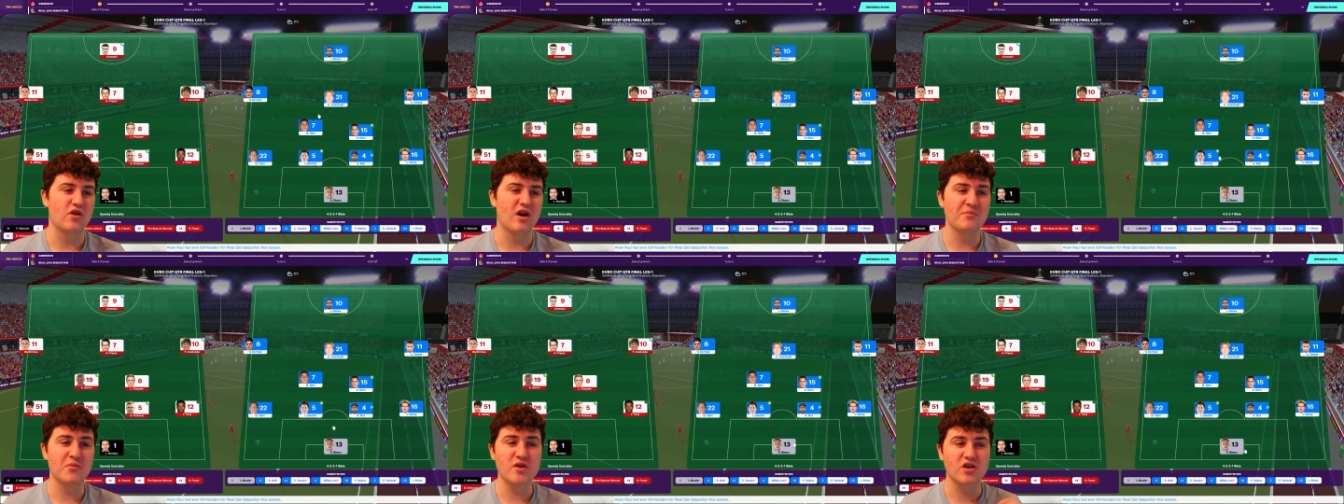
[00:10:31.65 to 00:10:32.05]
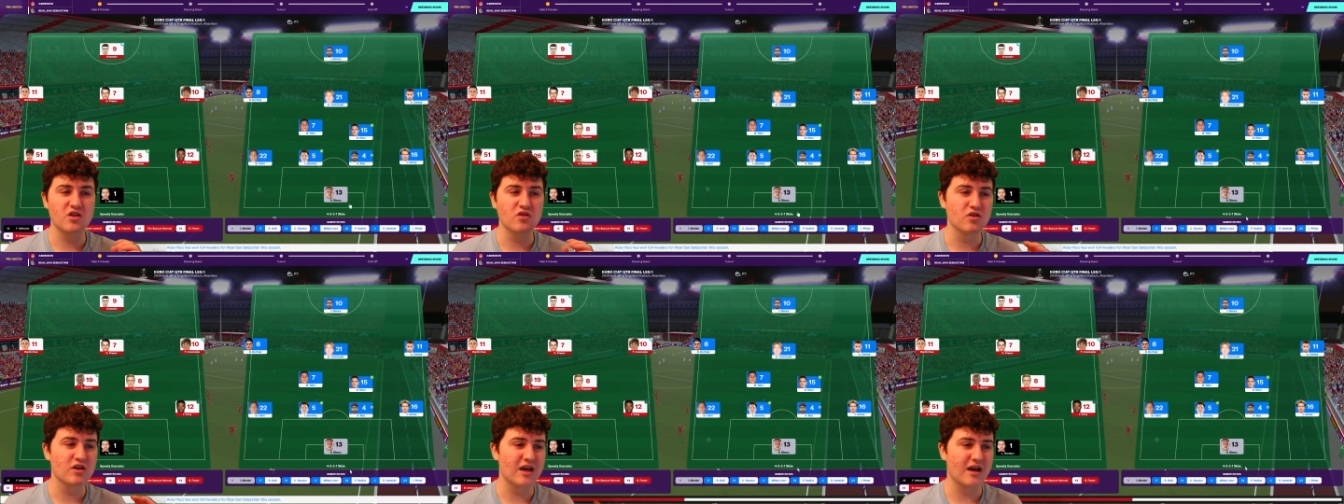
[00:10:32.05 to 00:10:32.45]
I'm not even
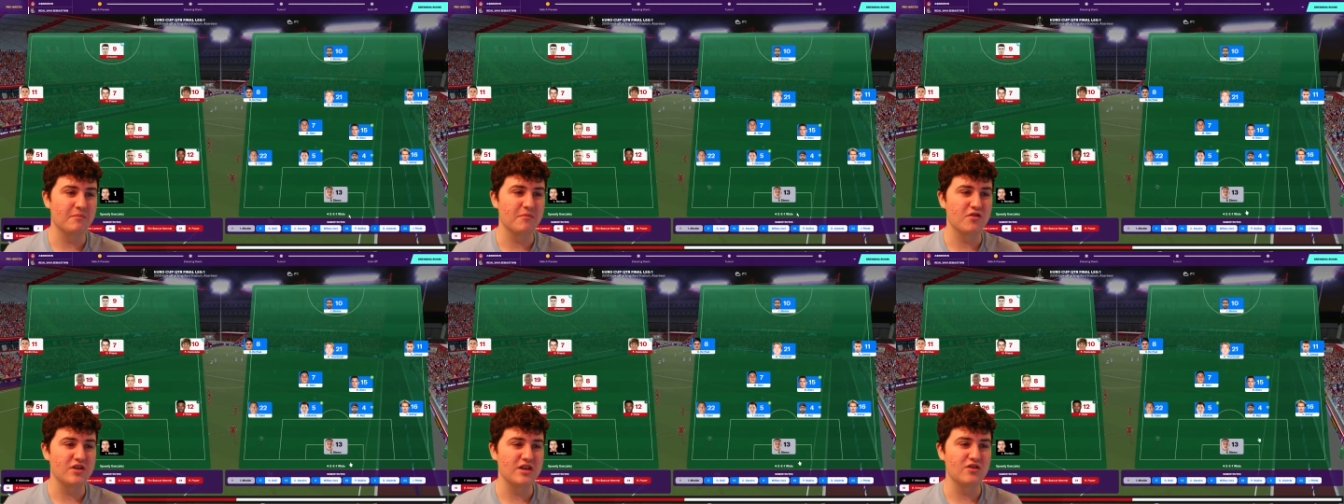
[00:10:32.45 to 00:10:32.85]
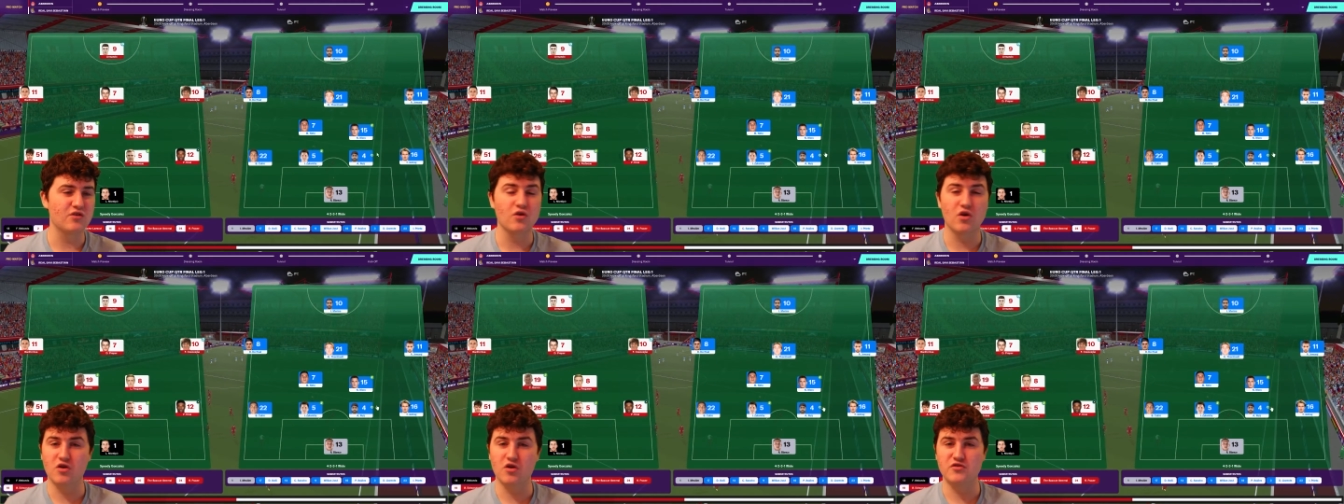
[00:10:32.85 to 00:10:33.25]
going to look at
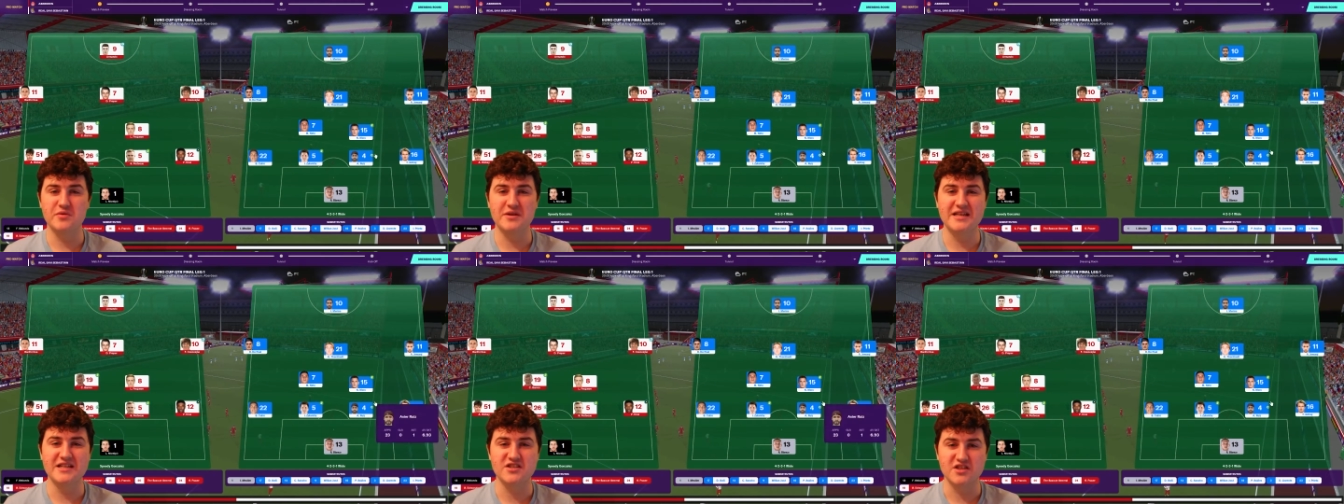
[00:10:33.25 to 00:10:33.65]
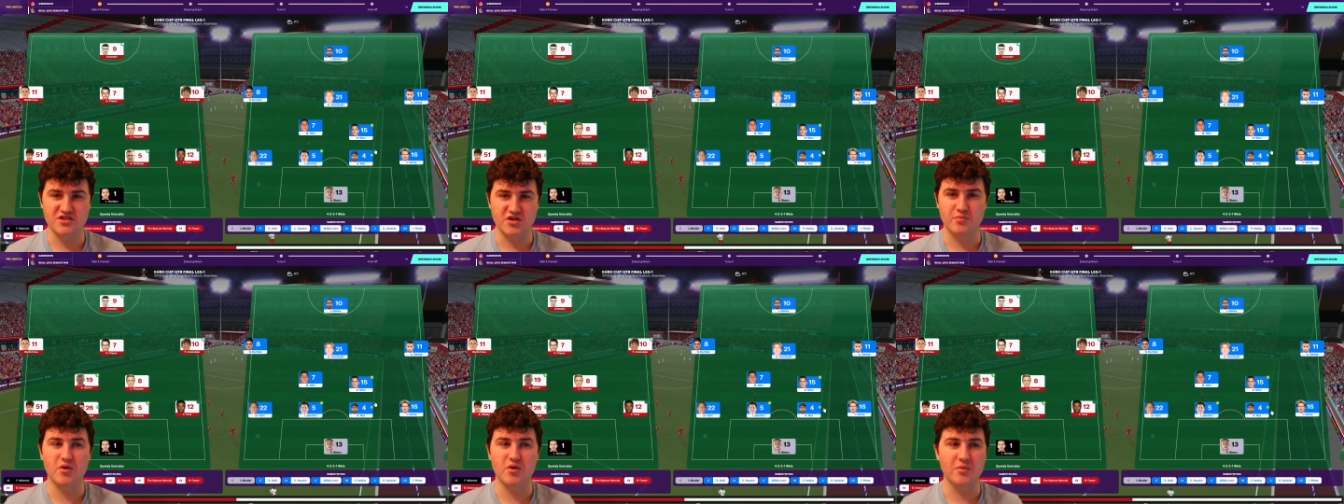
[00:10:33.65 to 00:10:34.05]
Marino or Ruiz because
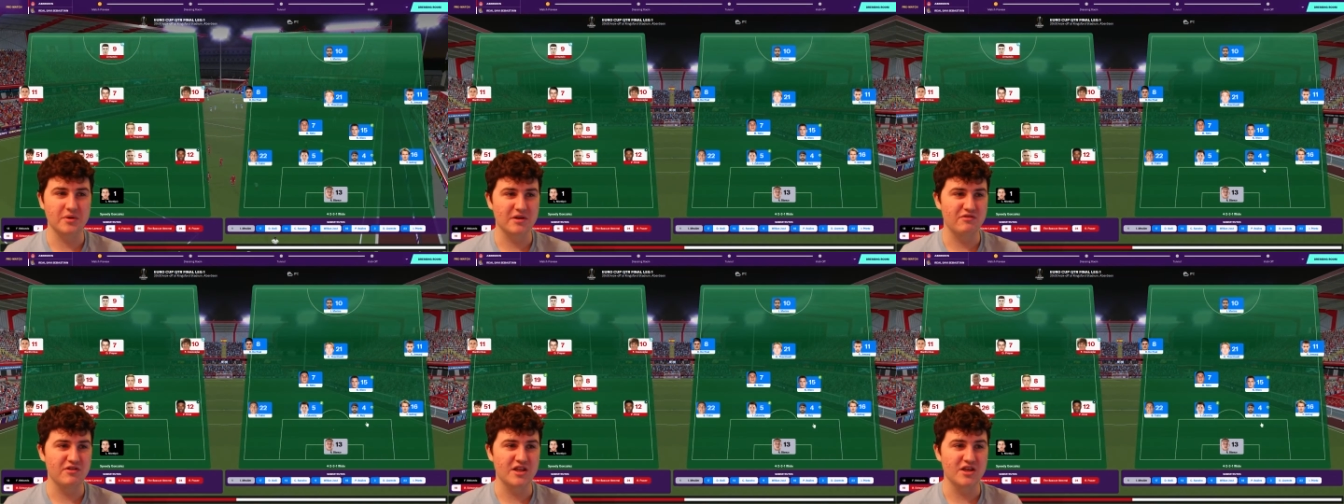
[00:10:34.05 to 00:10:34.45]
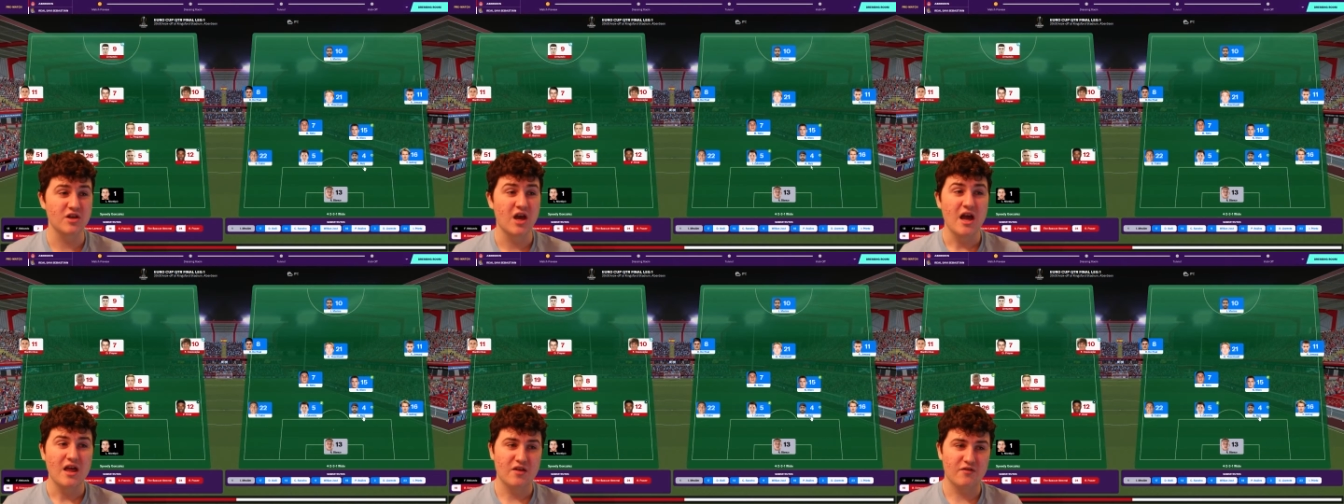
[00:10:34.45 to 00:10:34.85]
they're probably really good.